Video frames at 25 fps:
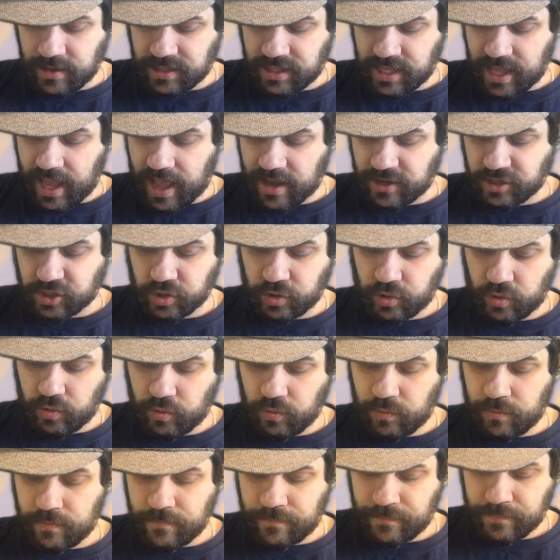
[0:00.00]
the
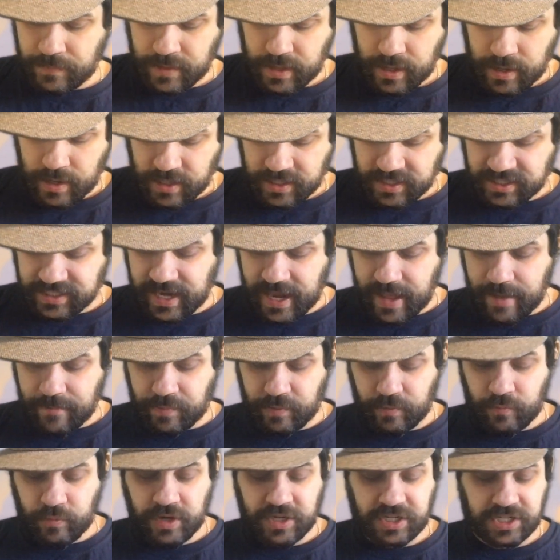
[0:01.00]
actual slip
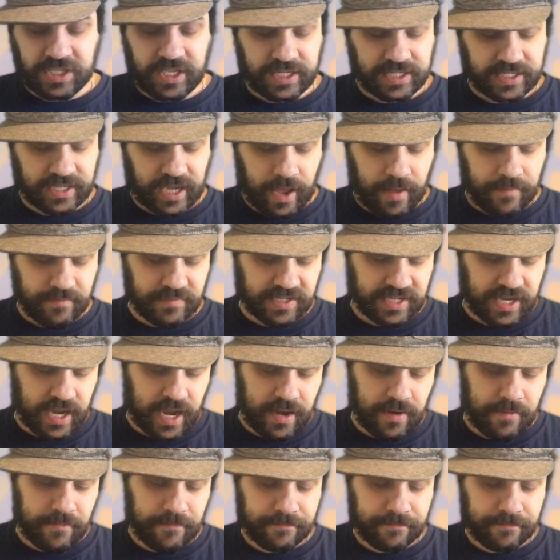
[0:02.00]
which this comes in